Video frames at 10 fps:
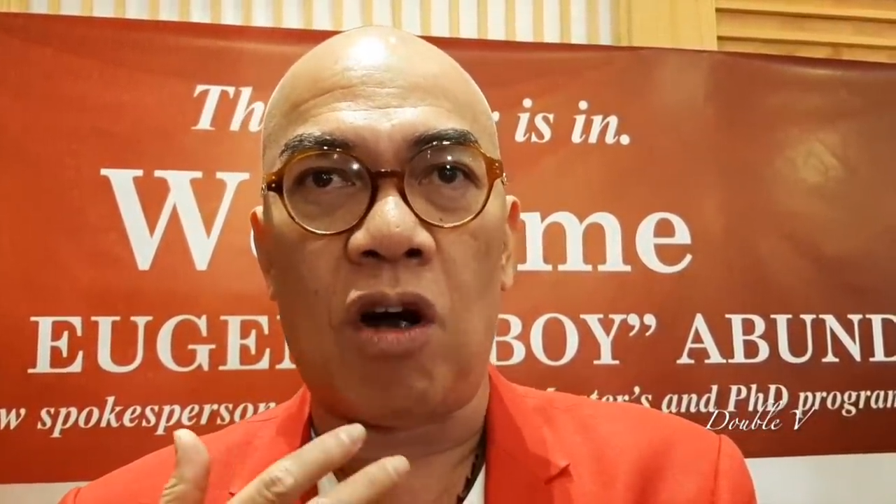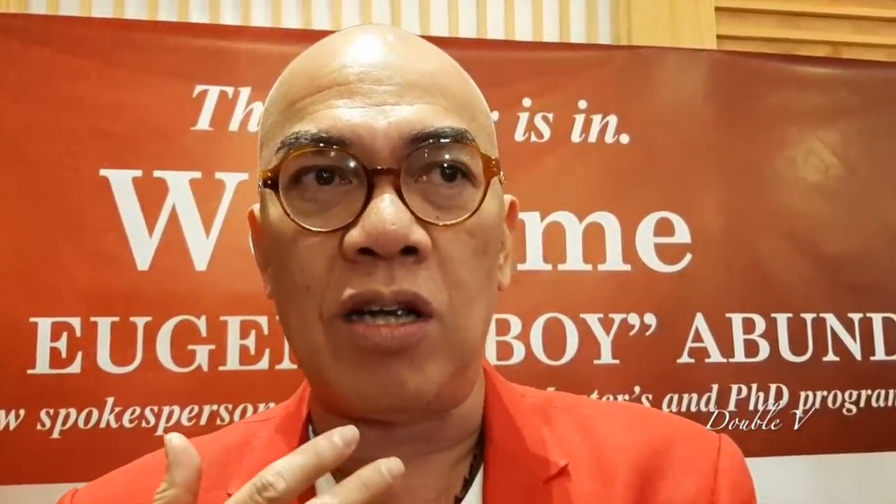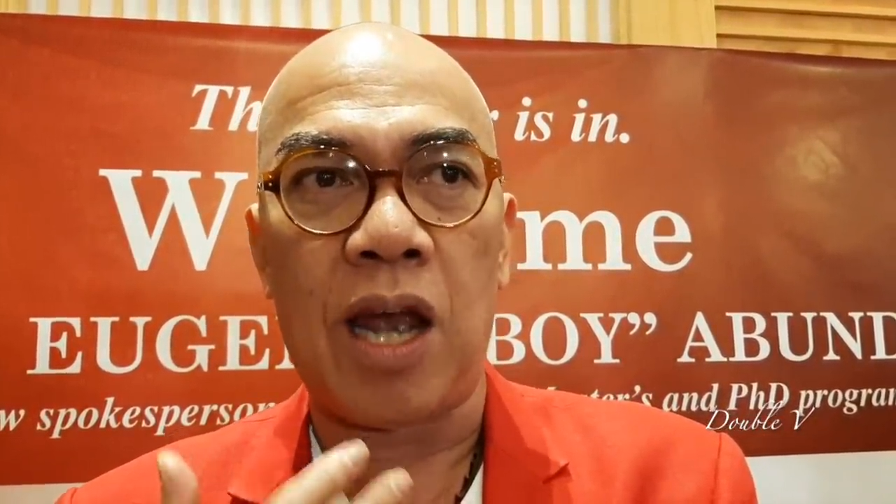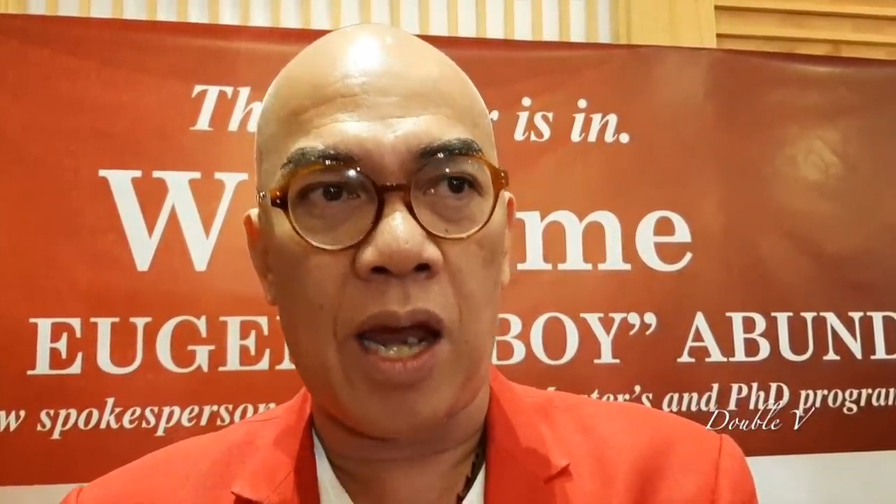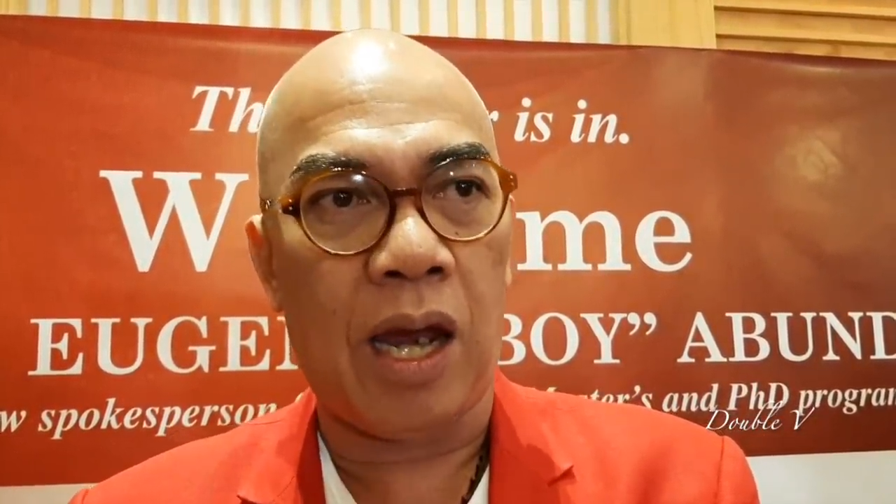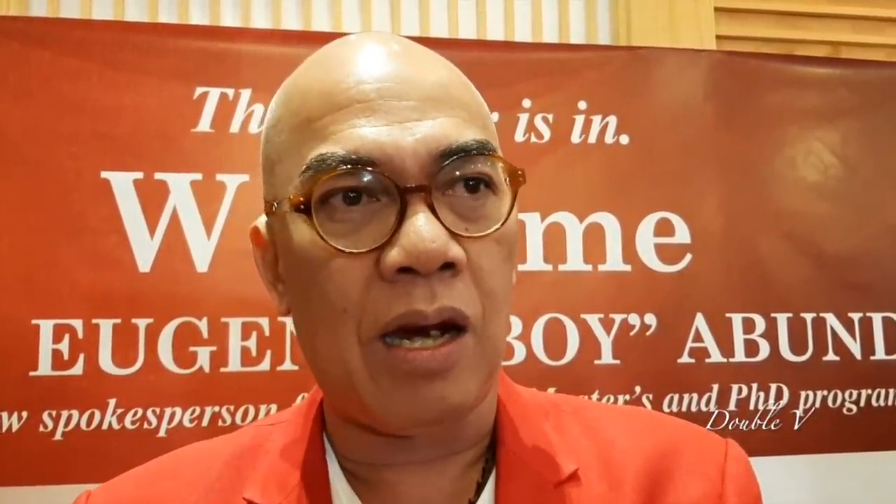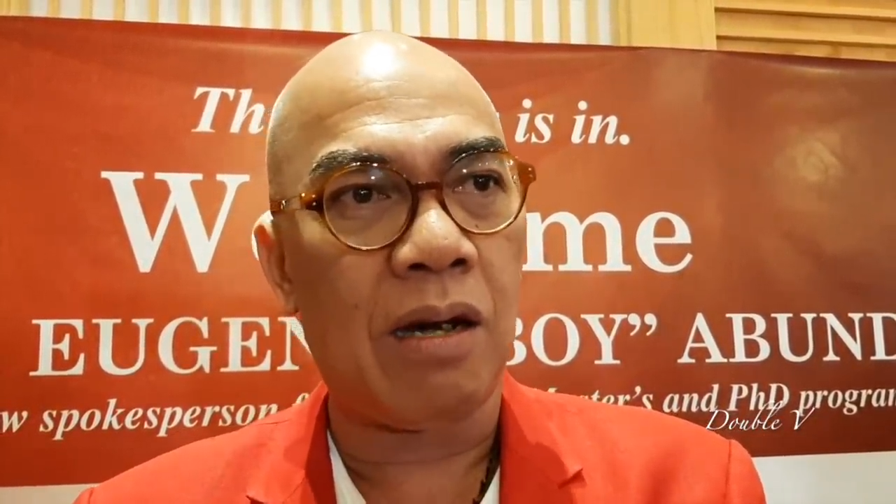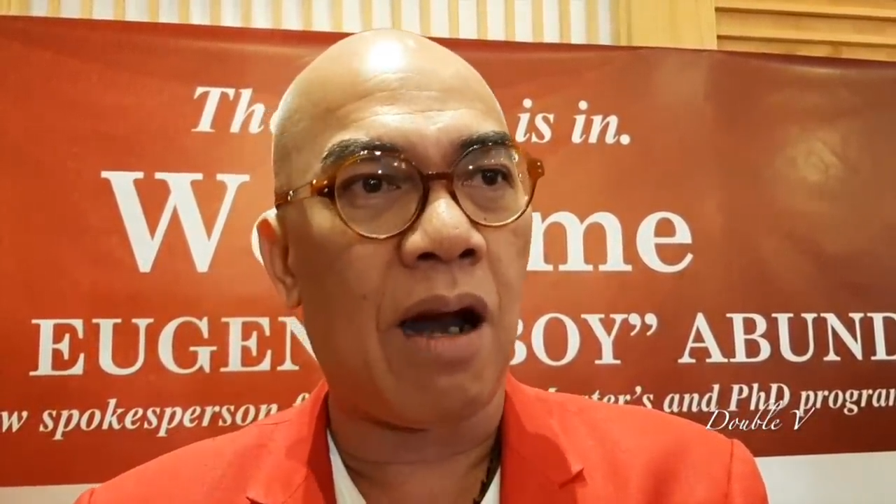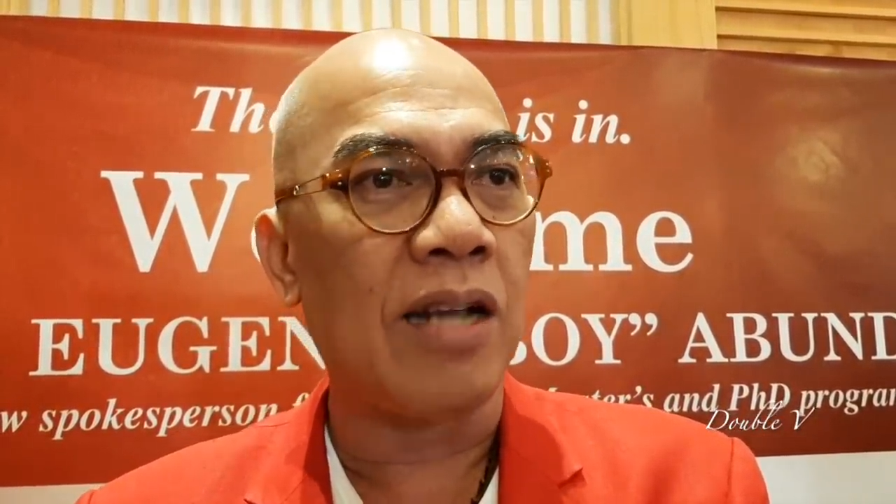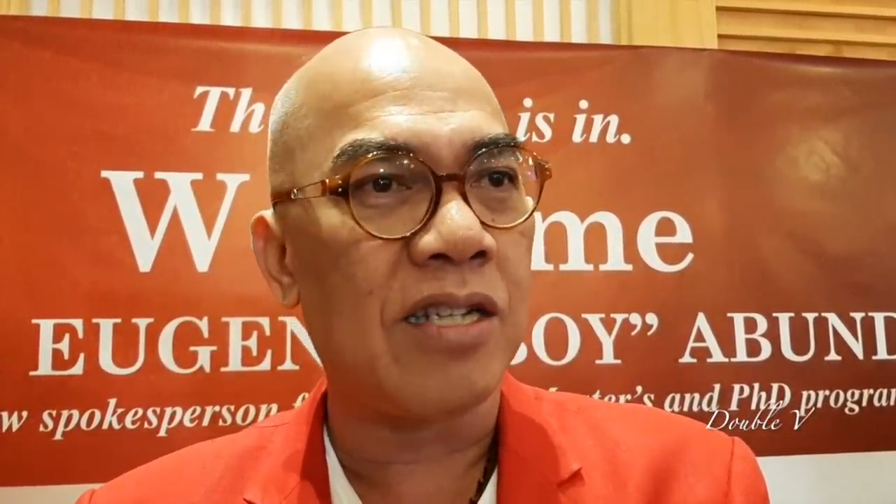on
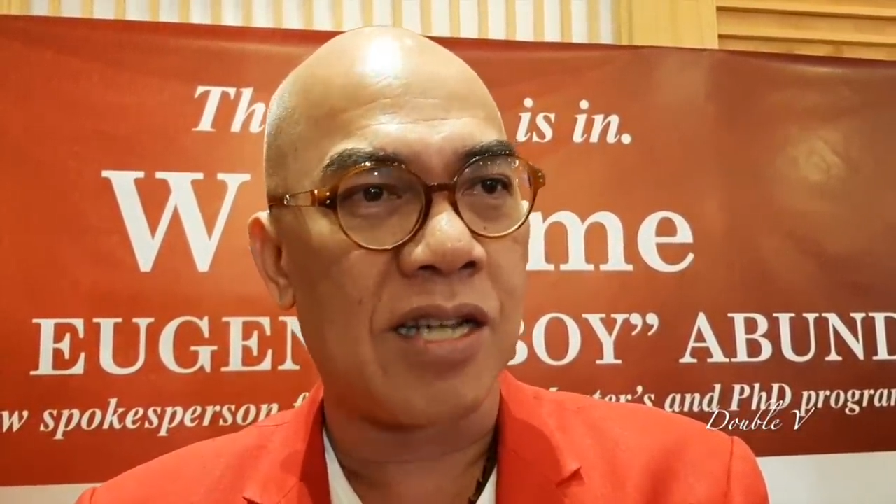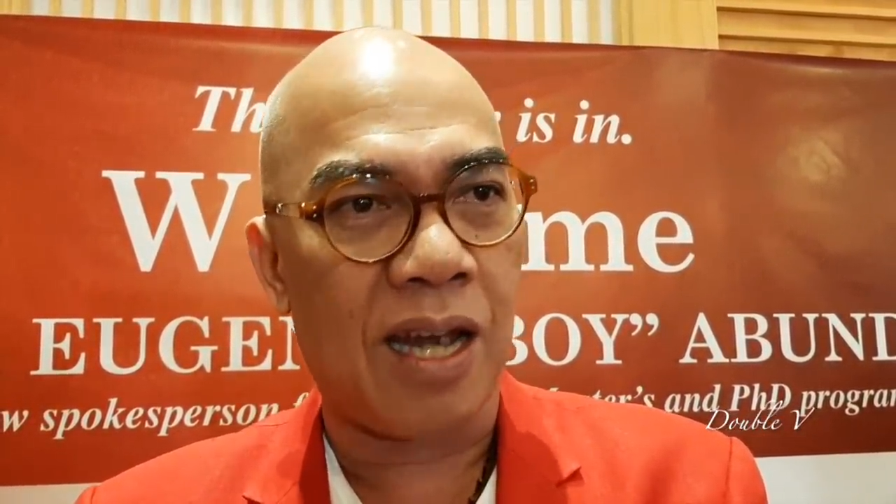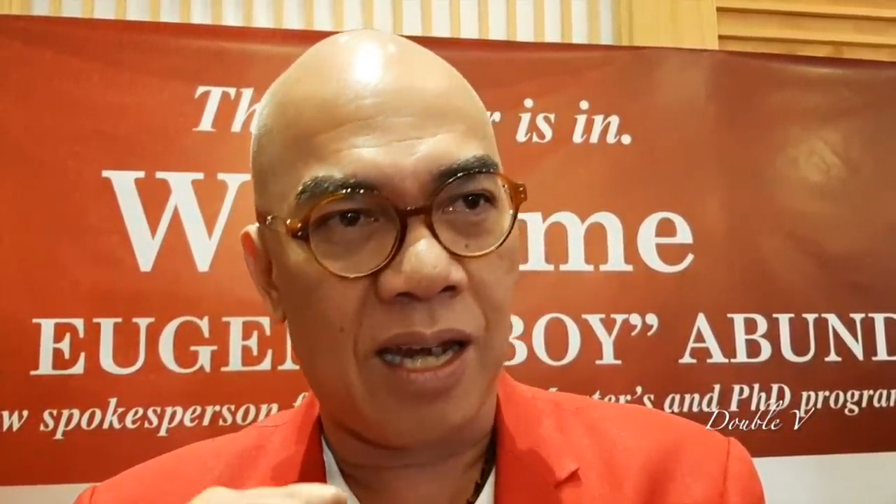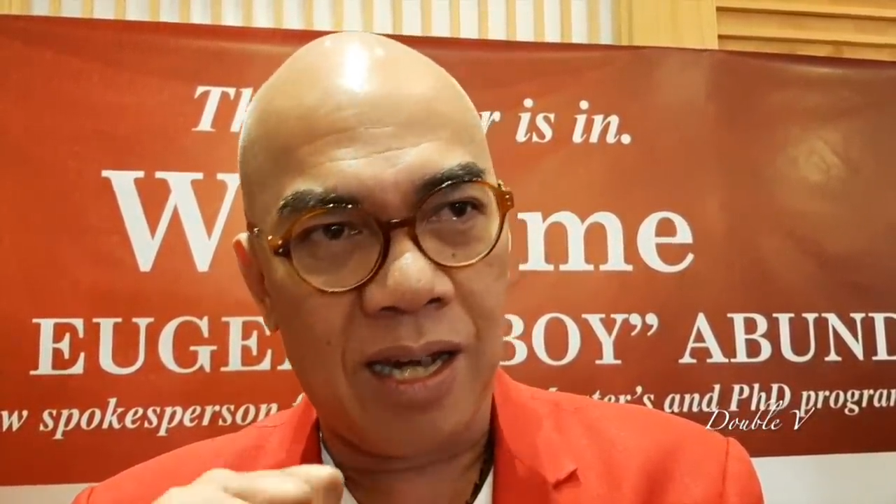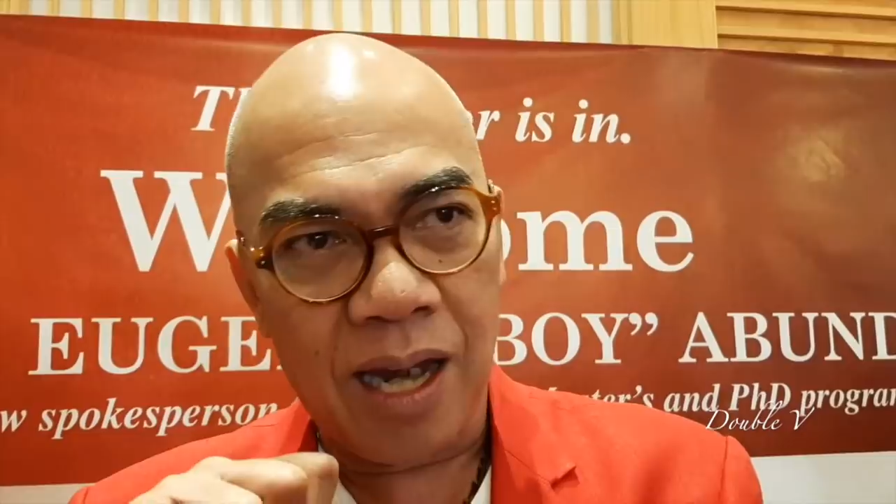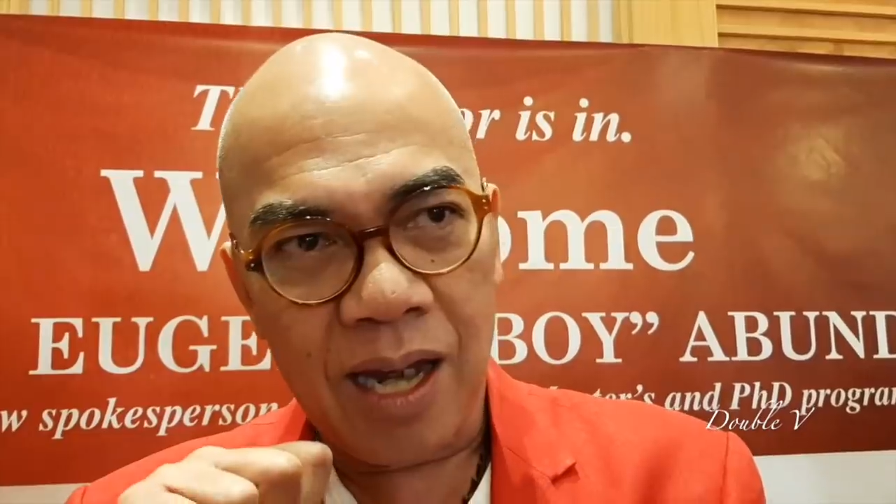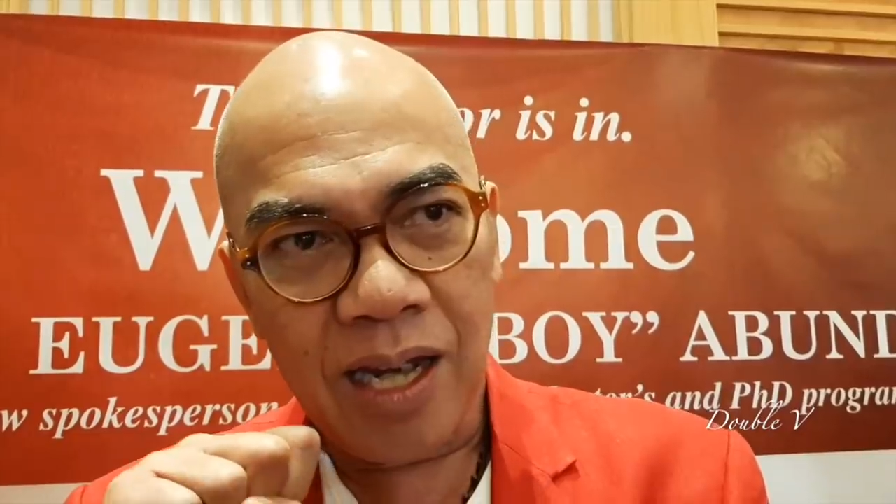air and say,